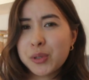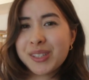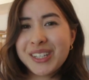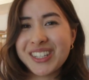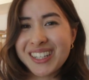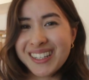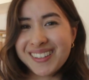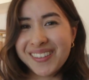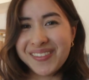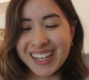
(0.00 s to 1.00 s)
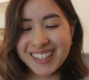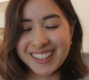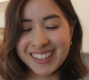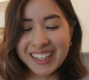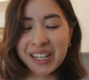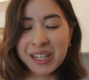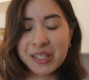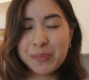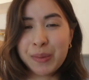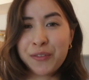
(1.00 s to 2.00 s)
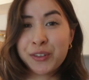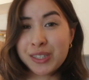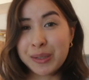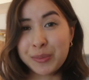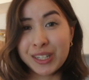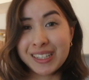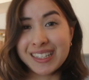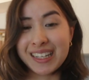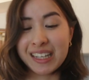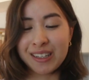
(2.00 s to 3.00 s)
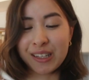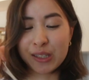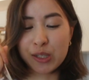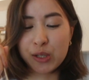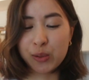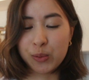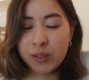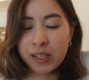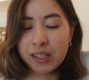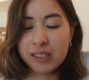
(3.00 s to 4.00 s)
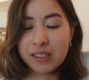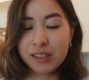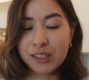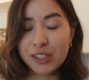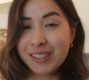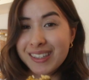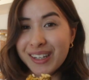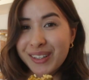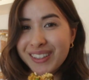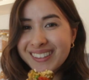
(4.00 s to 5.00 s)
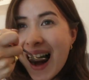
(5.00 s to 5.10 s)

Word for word: mostly just some nuts. But first I'm gonna dig in into this delicious dinner.